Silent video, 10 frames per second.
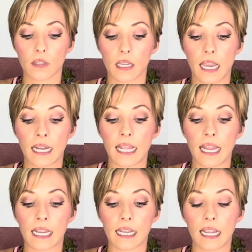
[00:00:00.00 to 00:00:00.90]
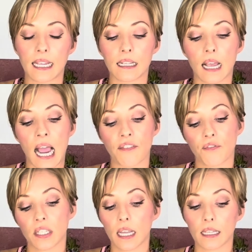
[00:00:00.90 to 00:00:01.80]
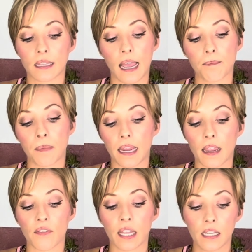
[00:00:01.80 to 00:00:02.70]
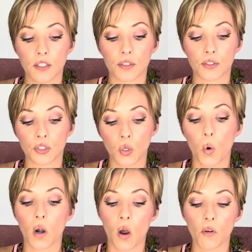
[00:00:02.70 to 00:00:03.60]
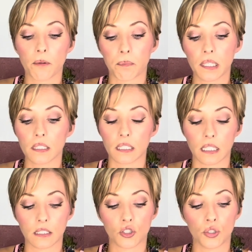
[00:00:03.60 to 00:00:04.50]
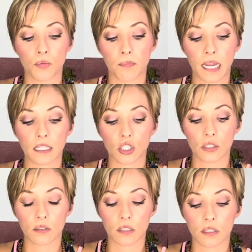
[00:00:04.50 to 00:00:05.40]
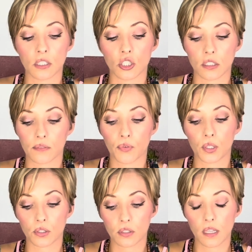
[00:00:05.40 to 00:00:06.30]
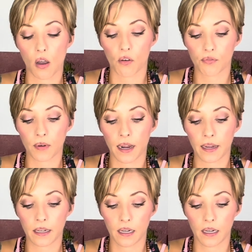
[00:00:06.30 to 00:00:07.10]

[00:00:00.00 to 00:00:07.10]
I feel like that may have hindered your own ability to make decisions for yourself, right?